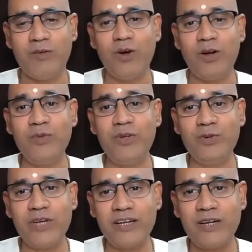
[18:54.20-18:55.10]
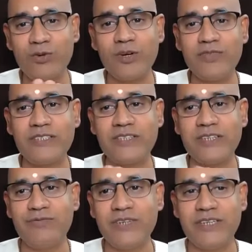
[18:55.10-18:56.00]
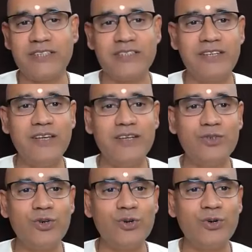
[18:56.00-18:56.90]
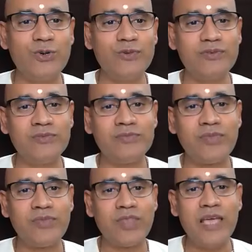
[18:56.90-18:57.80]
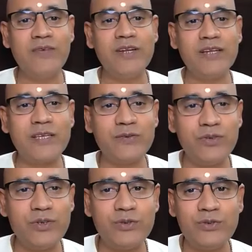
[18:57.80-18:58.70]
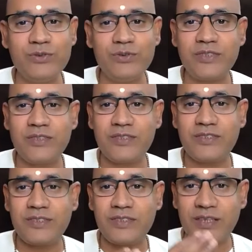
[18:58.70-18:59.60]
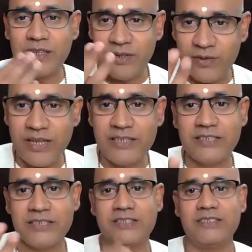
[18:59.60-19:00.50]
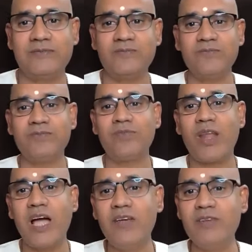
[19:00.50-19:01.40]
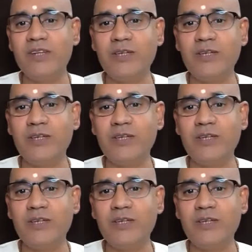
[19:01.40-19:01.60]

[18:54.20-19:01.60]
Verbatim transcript: What will you get out of the three feet? So I will give you three villages I will